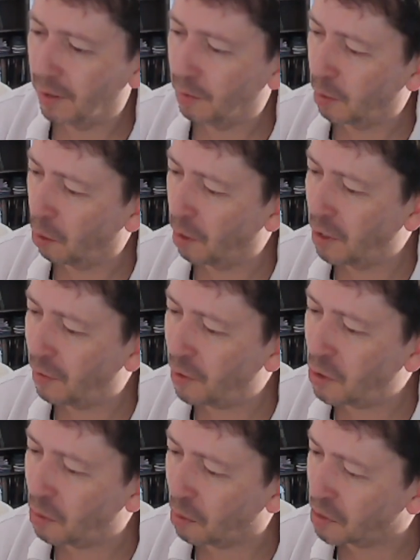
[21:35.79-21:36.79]
We're all
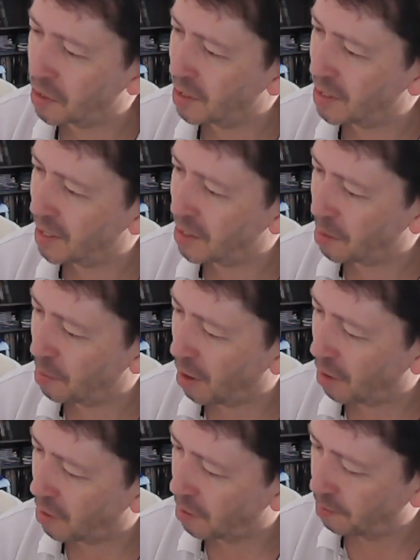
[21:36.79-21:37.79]
individuals, says the
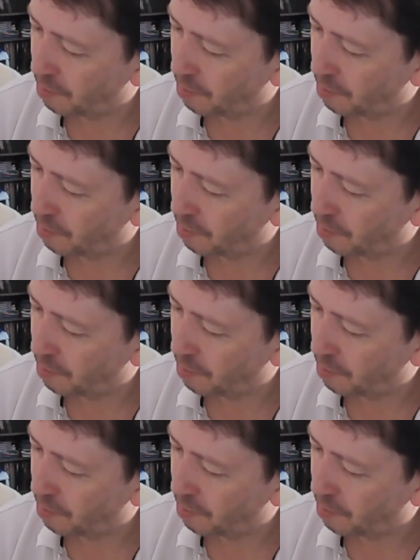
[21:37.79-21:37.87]
Python.